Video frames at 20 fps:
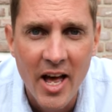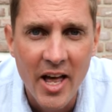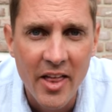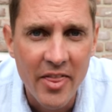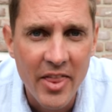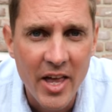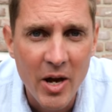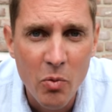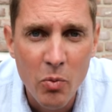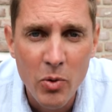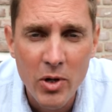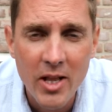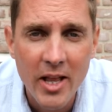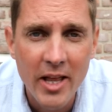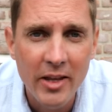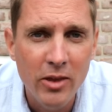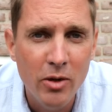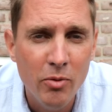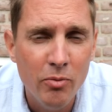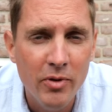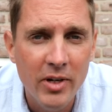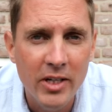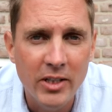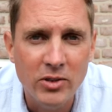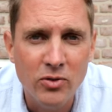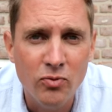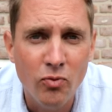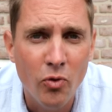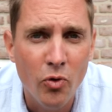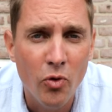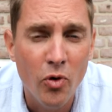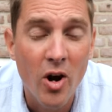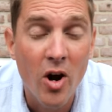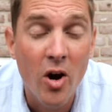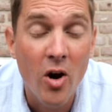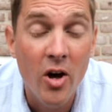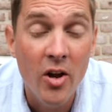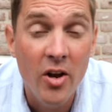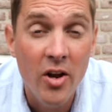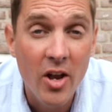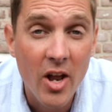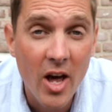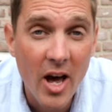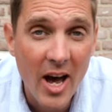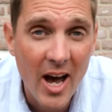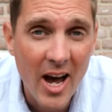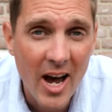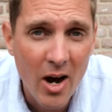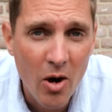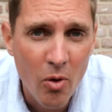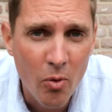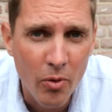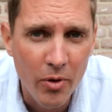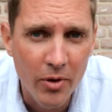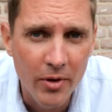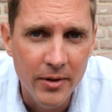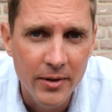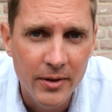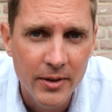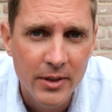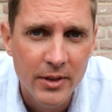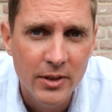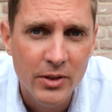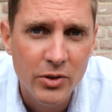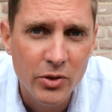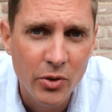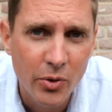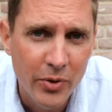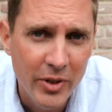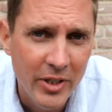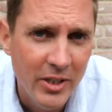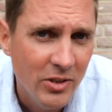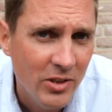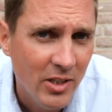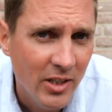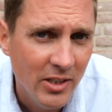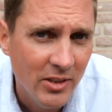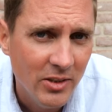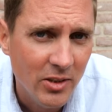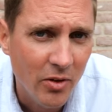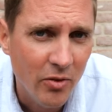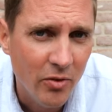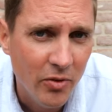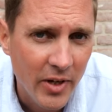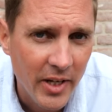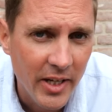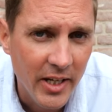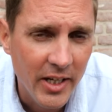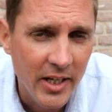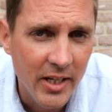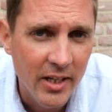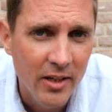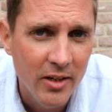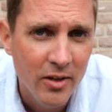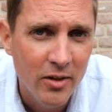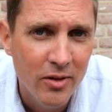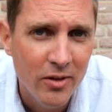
and then we let them rest for an hour so these things are ready